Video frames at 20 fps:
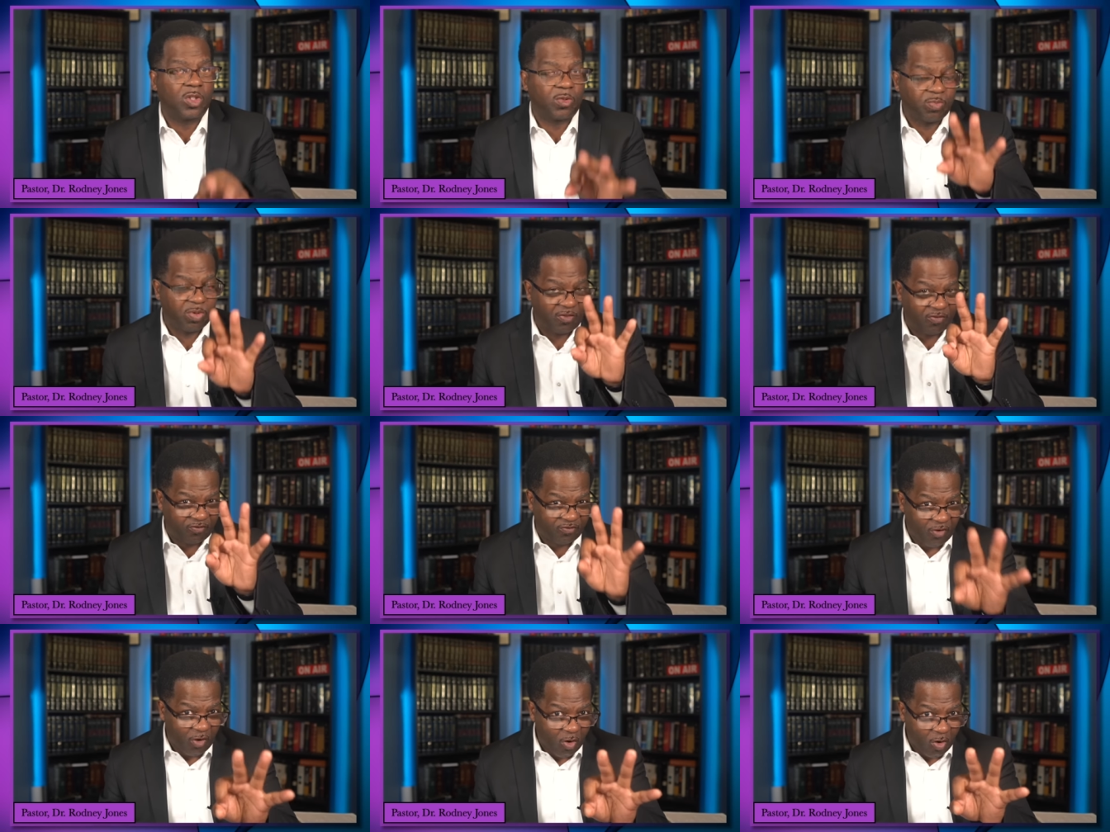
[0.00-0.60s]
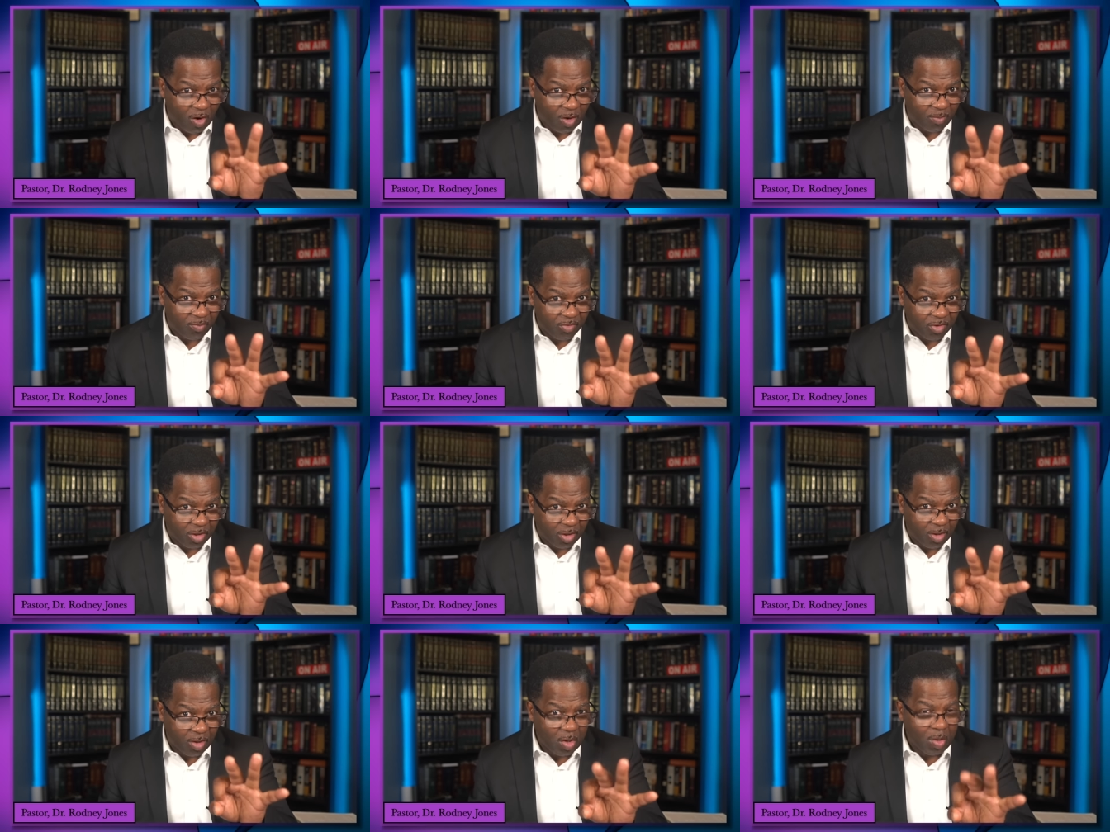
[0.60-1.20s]
was
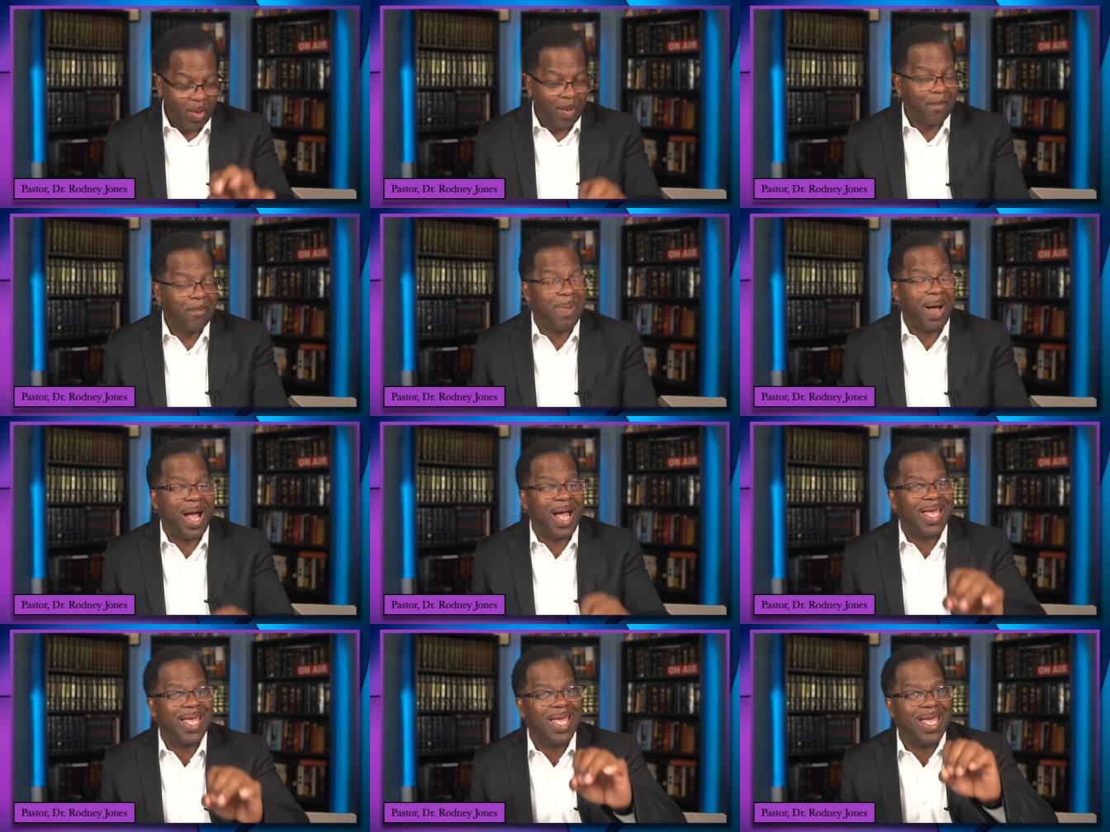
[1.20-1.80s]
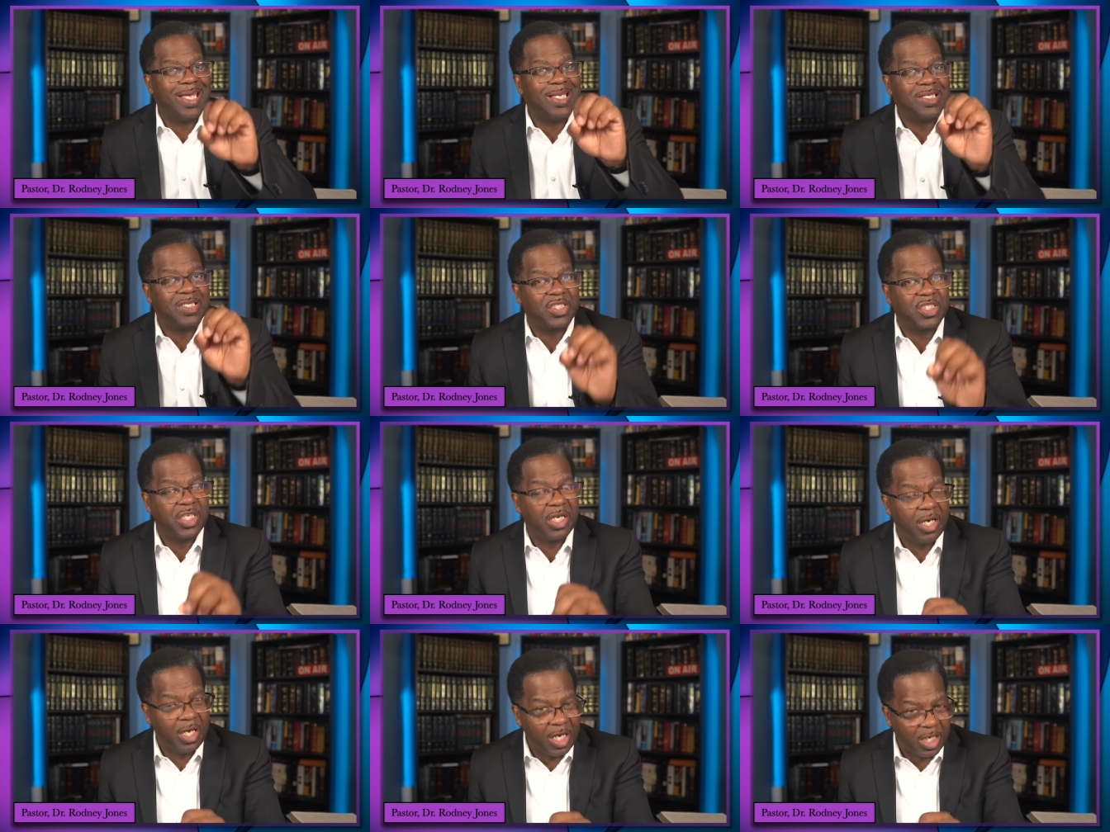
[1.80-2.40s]
performed by
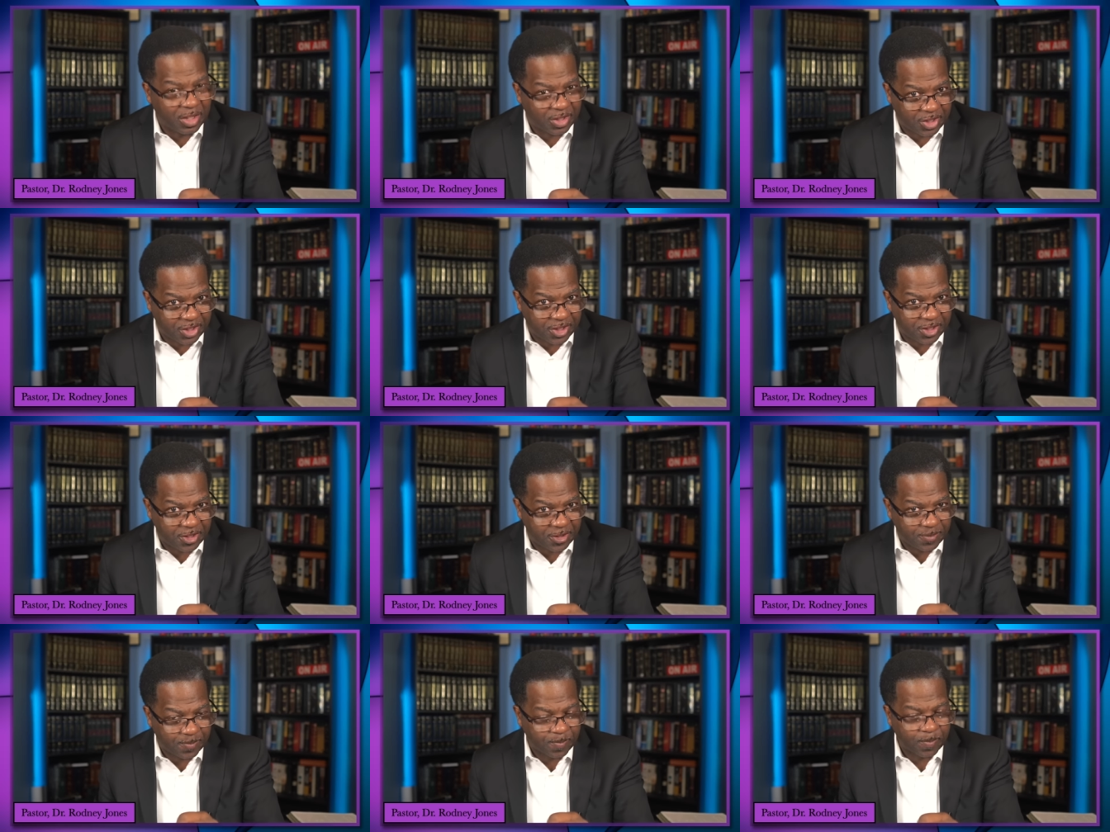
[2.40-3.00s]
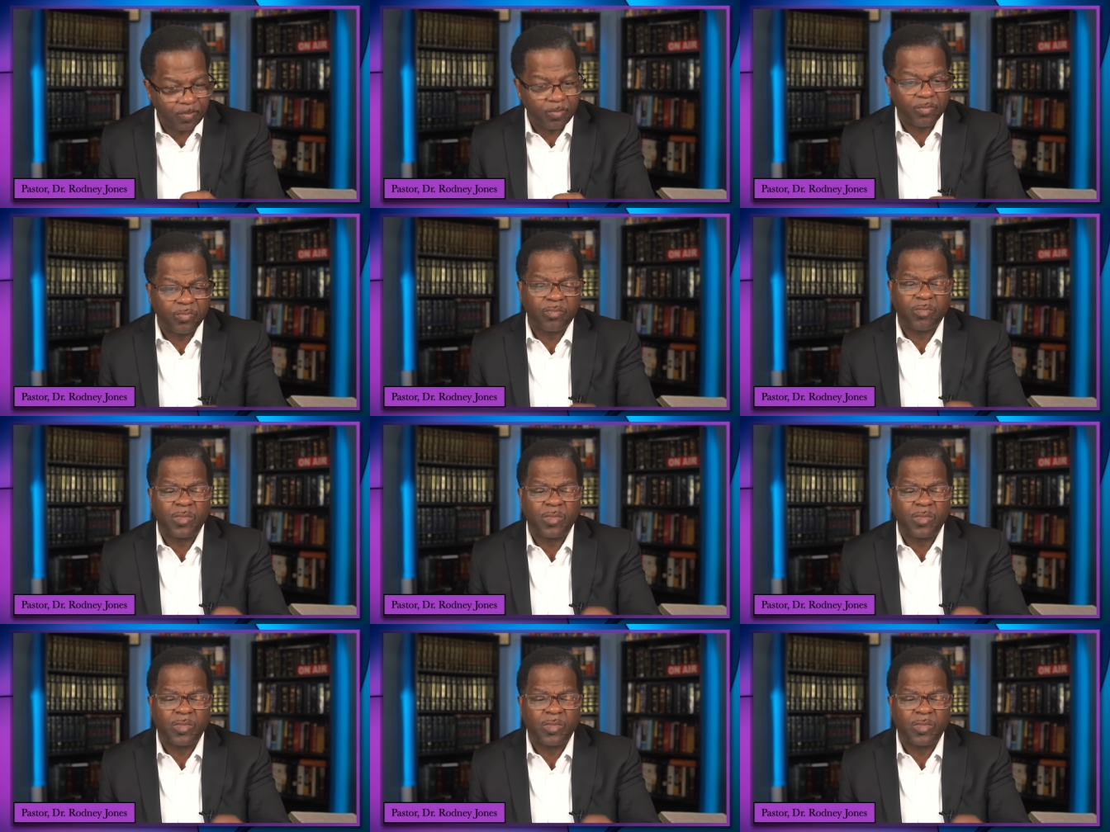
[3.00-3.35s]
a touch.